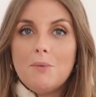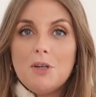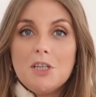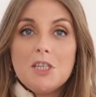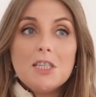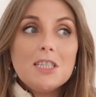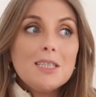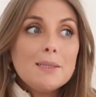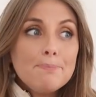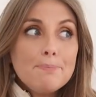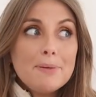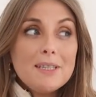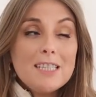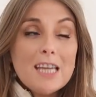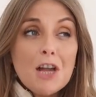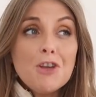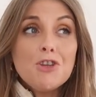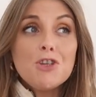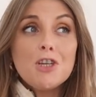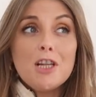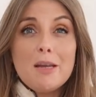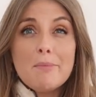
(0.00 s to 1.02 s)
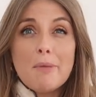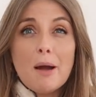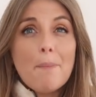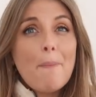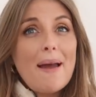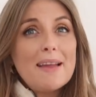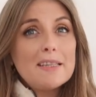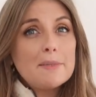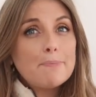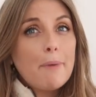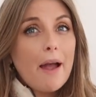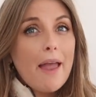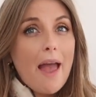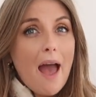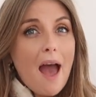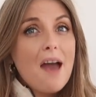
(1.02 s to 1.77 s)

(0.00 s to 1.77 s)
which is potentially my best buy